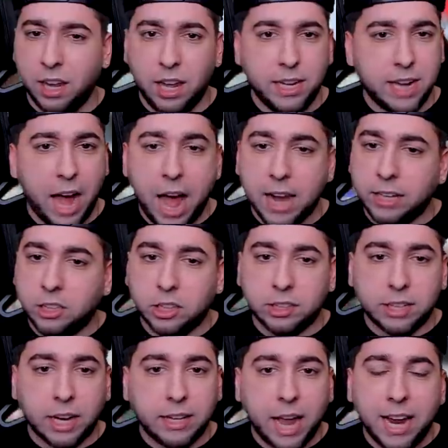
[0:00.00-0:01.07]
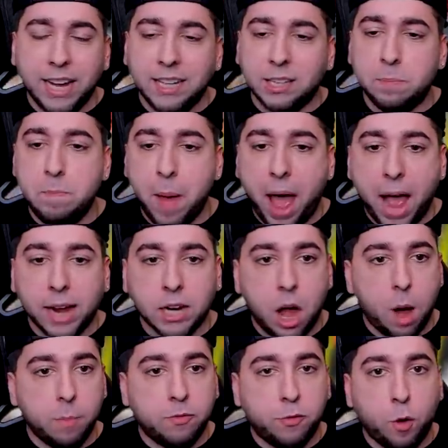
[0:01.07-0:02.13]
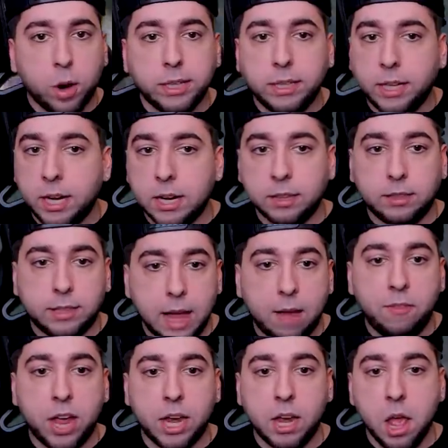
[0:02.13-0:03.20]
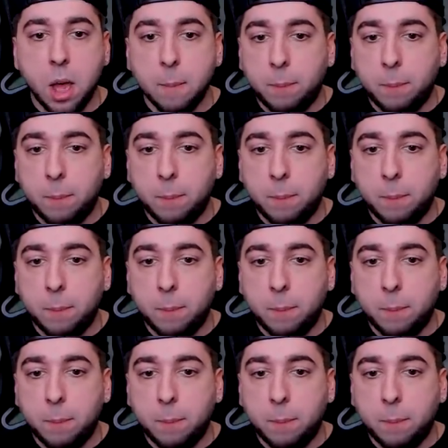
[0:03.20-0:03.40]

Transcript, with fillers: He got us. Just like that, he's back up 14 to 7.